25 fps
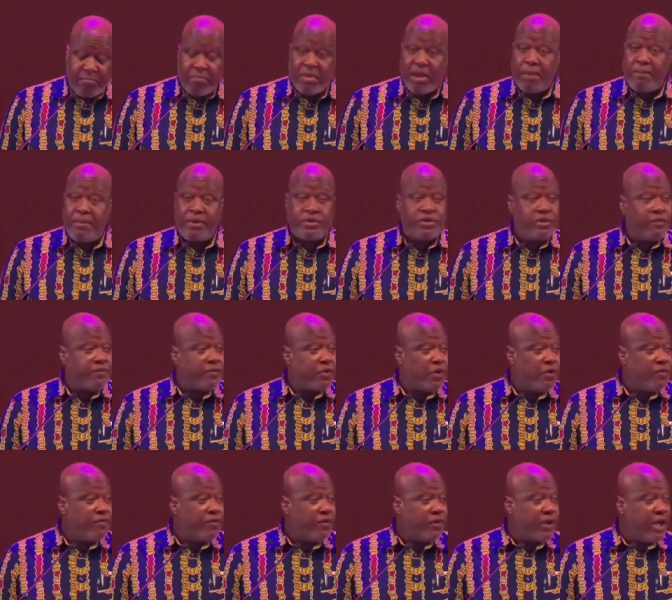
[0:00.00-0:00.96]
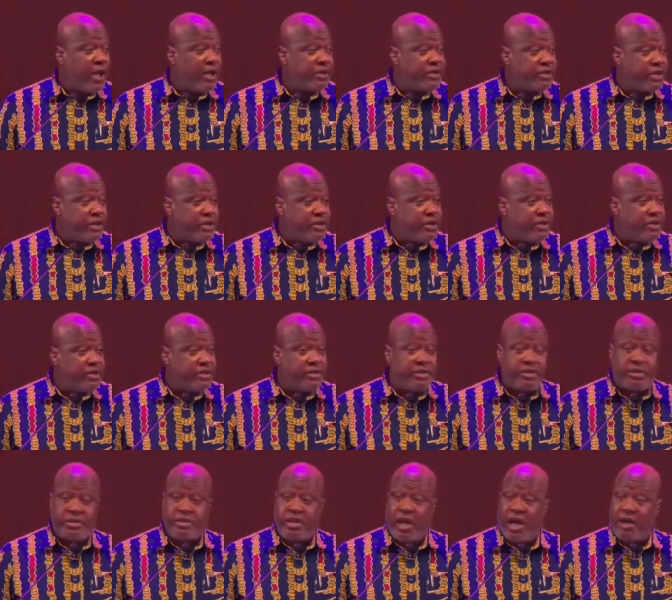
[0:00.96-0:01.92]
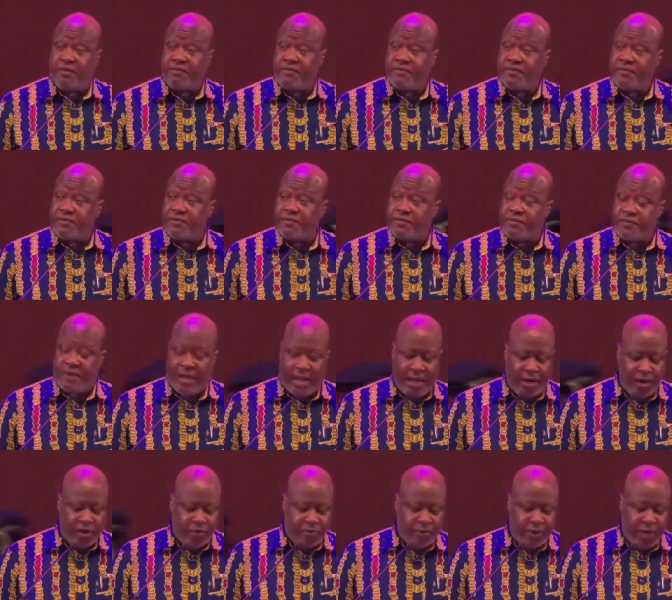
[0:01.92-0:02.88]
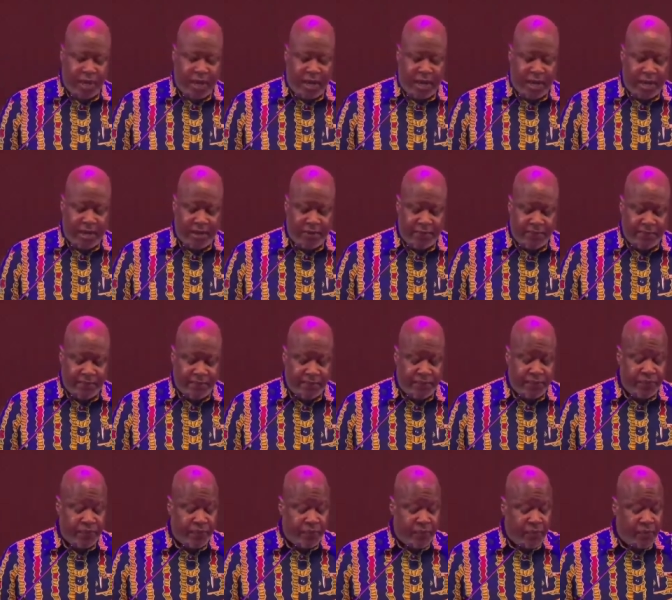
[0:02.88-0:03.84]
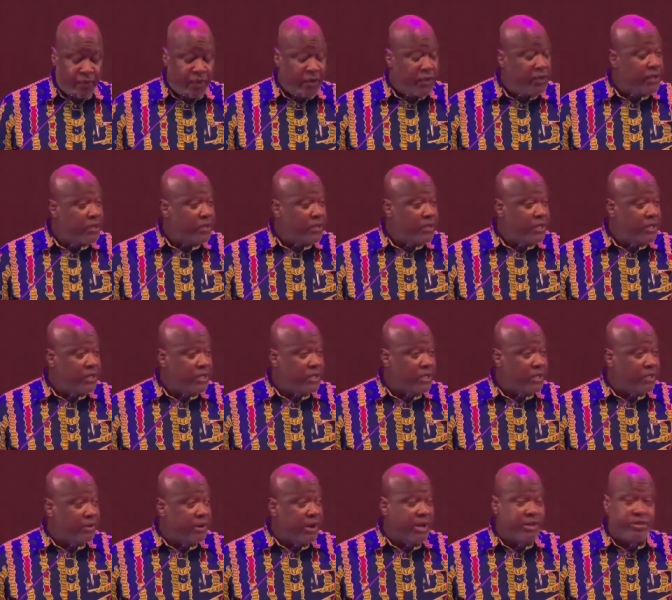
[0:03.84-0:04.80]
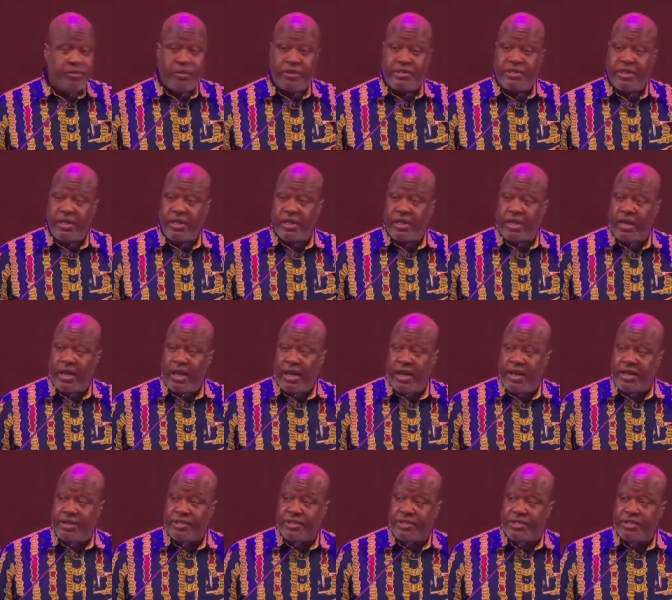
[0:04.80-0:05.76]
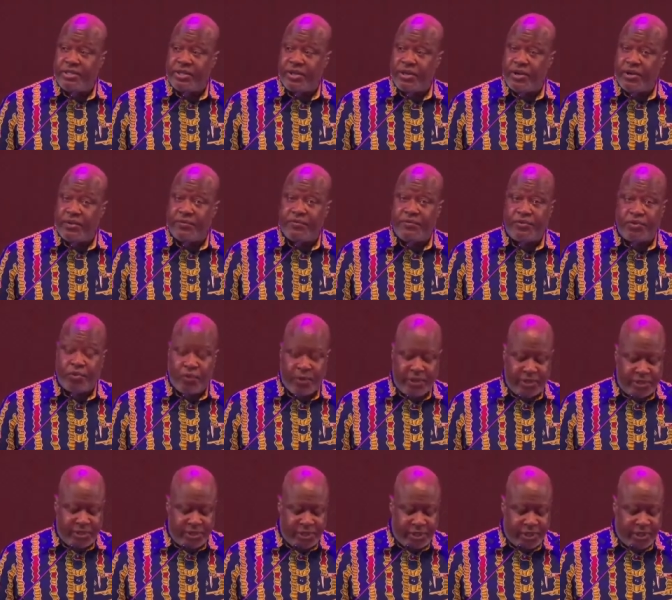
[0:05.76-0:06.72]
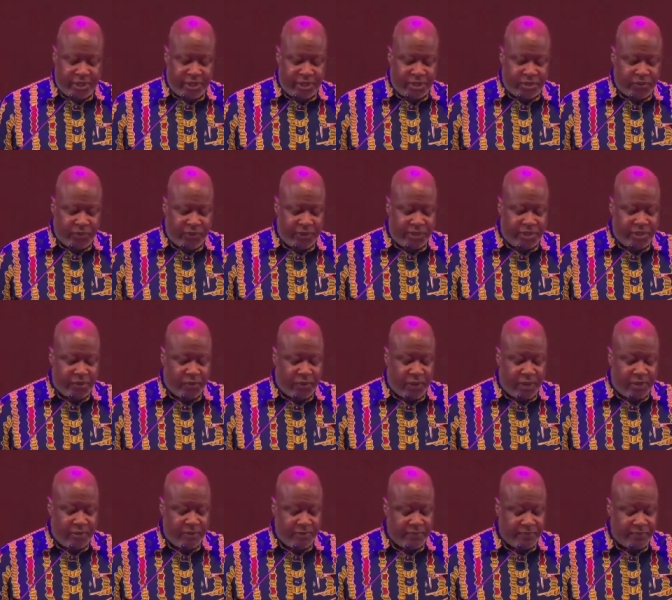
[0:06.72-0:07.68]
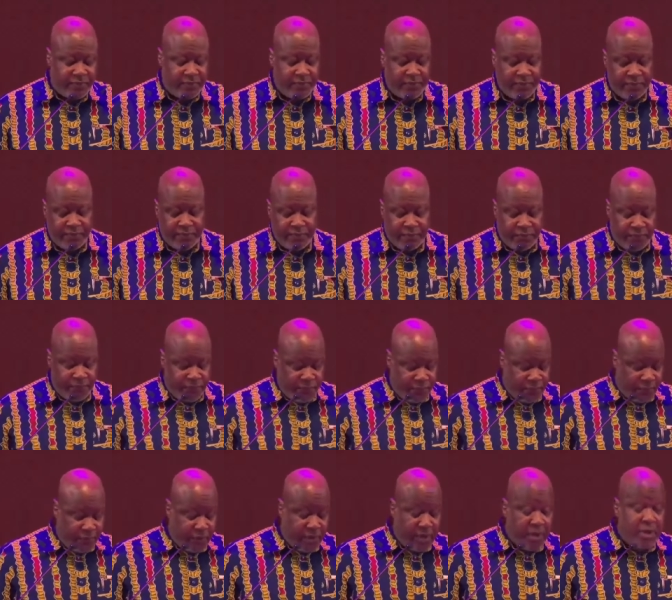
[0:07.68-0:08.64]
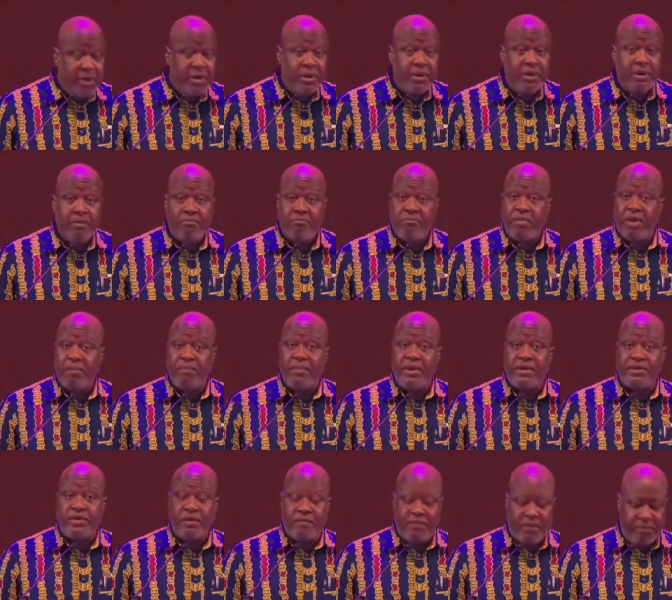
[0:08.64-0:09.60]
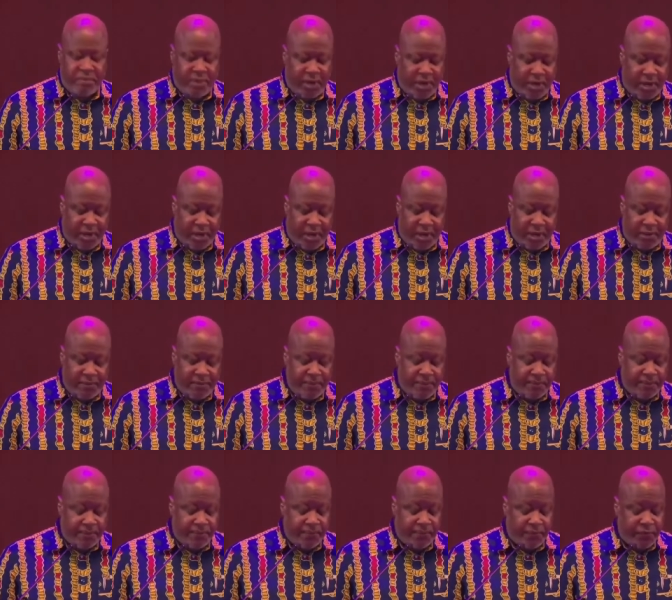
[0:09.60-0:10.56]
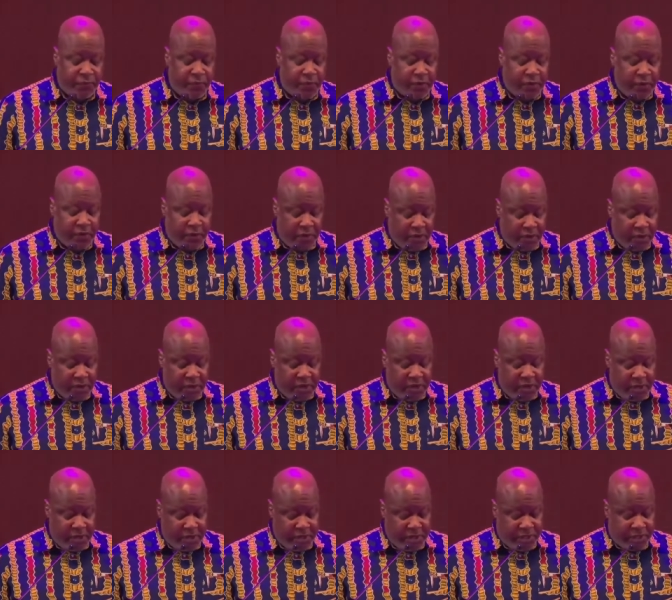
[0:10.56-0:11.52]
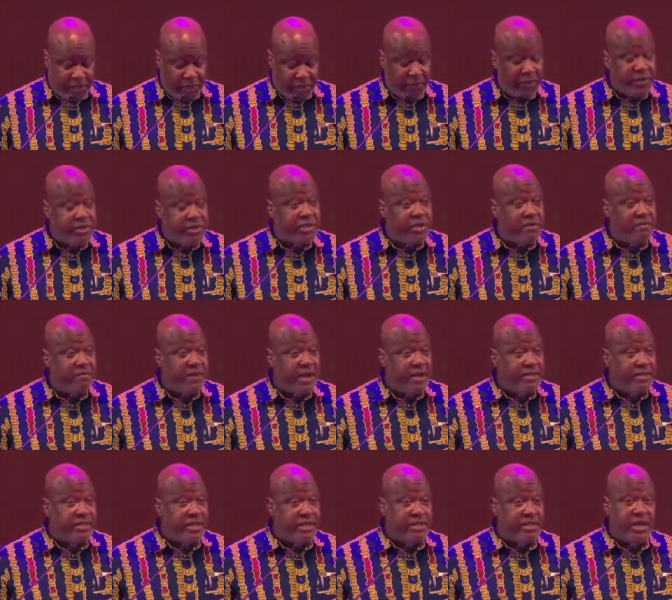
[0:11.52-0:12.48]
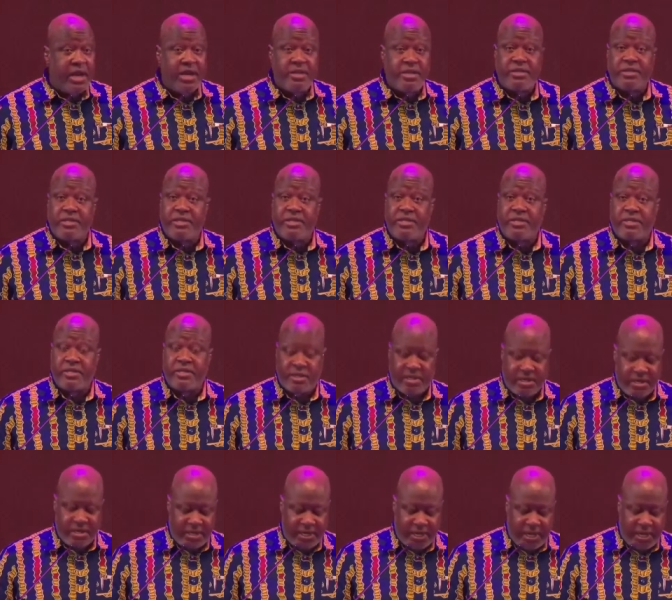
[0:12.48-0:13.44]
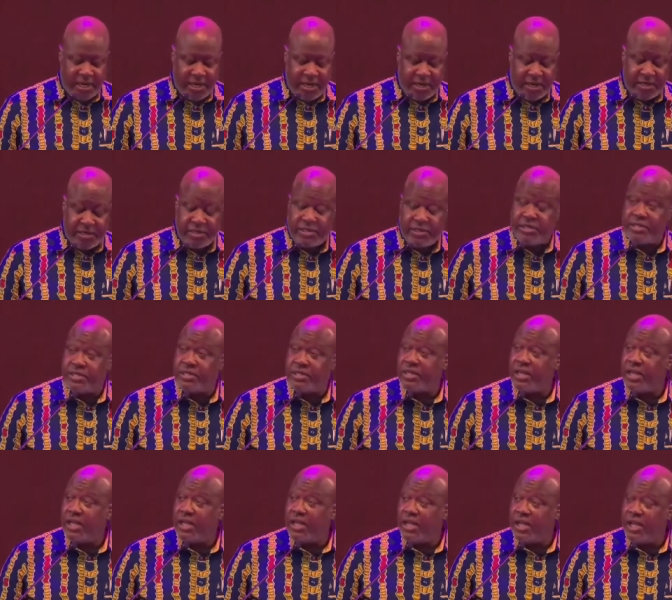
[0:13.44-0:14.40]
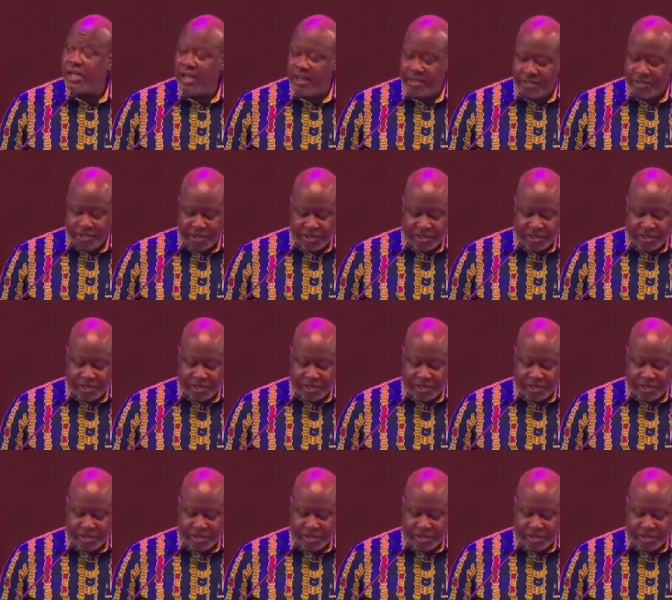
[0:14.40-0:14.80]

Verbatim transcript: members of Convocation, staff, alumni, graduating class of 2021, members of the media, distinguished invited guests, ladies and